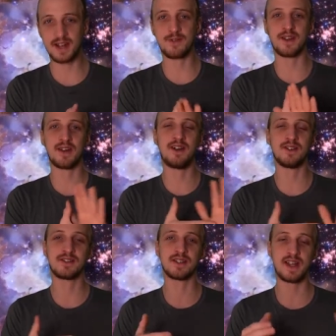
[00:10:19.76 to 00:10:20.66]
Anyway,
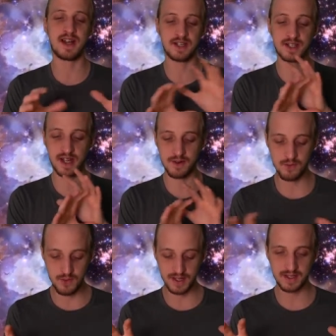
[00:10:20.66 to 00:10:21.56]
onto the hashtag
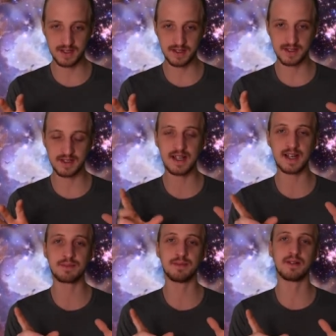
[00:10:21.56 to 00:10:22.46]
Wittens.
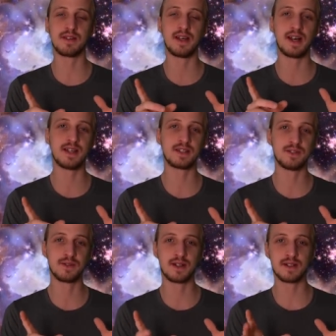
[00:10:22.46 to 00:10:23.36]
Last month I
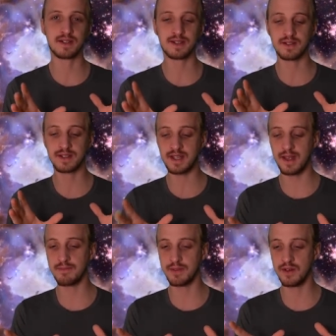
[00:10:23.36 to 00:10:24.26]
asked you guys to
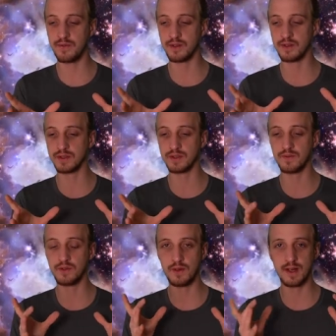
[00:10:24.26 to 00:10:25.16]
send me your photos
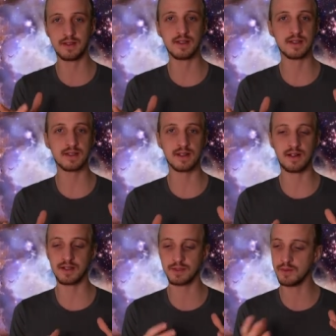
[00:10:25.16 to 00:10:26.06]
of you under the
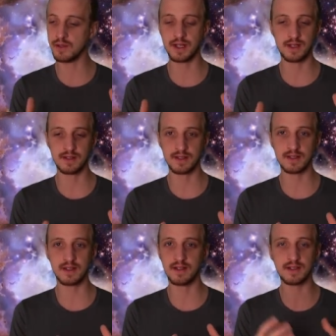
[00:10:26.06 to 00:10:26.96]
stars, working under the
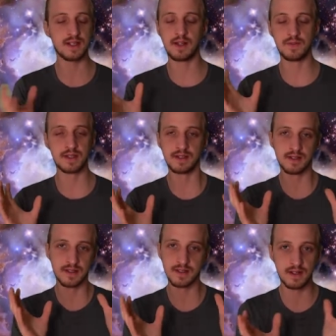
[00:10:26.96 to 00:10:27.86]
stars, selfies
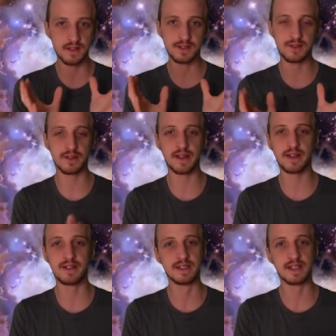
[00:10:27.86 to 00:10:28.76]
under the stars, all of
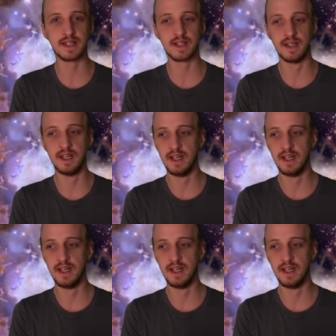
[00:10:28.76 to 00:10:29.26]
that kind of thing.